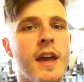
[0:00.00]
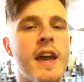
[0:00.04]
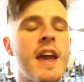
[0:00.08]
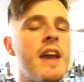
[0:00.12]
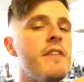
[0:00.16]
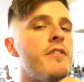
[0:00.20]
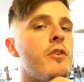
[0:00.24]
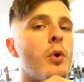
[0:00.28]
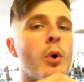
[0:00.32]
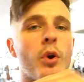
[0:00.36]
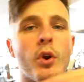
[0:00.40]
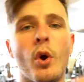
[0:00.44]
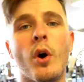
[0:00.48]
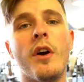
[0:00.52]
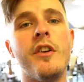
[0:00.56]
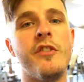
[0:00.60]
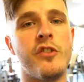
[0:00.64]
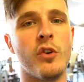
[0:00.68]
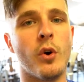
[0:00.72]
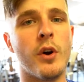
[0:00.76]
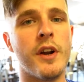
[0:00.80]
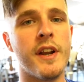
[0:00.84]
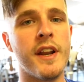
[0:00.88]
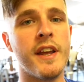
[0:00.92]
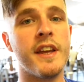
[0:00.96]
If you are not
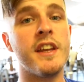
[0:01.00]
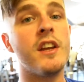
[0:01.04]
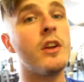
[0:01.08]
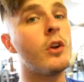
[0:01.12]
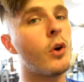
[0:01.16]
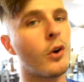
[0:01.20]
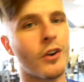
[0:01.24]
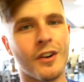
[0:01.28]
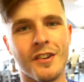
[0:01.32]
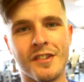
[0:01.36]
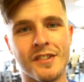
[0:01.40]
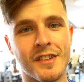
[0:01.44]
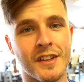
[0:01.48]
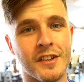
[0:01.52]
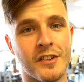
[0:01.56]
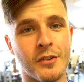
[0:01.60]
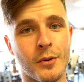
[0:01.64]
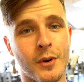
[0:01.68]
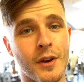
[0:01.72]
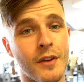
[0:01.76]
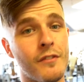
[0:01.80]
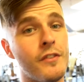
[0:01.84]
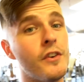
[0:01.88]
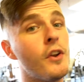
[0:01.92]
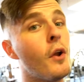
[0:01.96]
enjoying it, you're not going to stick to
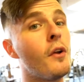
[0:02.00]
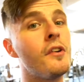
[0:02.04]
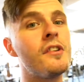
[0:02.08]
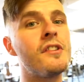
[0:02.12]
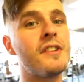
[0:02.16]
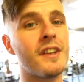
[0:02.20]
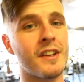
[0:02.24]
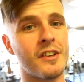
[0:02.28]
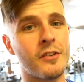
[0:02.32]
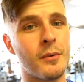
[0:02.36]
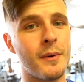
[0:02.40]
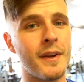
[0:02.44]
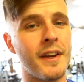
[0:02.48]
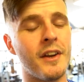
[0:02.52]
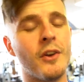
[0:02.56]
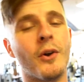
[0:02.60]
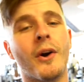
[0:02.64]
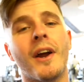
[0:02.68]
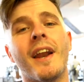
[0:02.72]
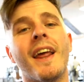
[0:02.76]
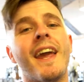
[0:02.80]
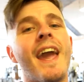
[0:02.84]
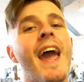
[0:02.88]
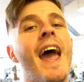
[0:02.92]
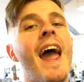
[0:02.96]
it. If you don't stick to it, you're not
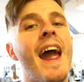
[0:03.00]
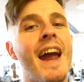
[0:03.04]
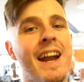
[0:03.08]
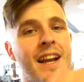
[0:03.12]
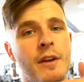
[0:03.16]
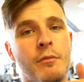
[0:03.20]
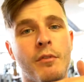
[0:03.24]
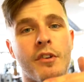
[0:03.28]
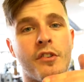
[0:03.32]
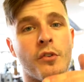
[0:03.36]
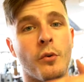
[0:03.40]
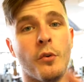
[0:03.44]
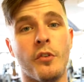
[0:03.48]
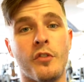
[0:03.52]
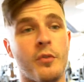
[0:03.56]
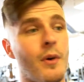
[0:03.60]
going to get any results,